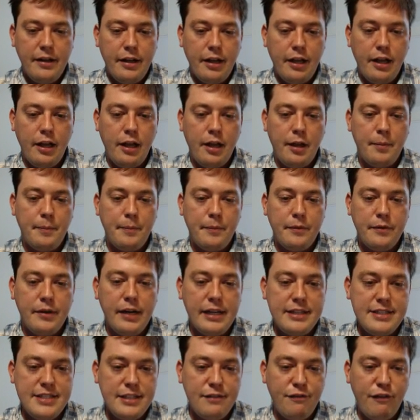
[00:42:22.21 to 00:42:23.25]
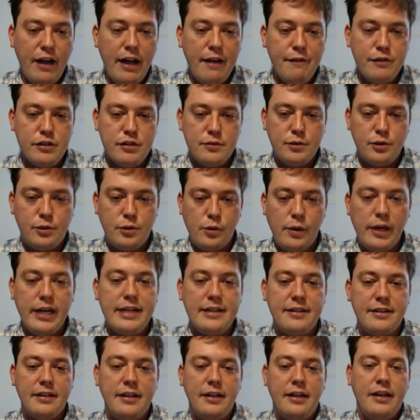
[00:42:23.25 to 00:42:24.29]
Knight c5 was
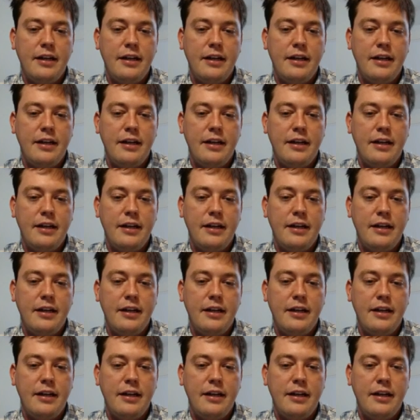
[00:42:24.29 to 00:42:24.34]
great.